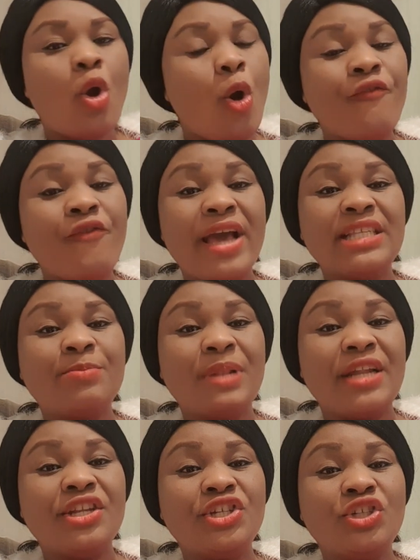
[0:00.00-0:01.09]
Offer
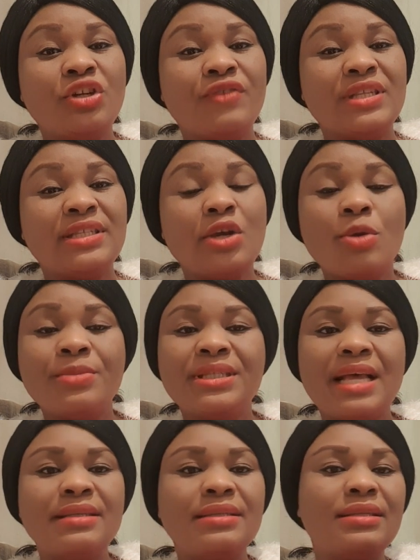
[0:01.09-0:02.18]
explanation of the
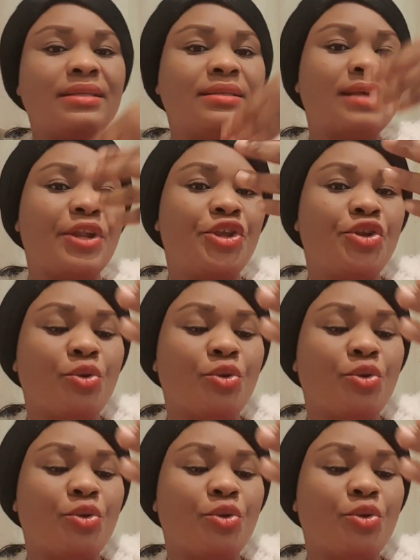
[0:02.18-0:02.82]
circumstances, and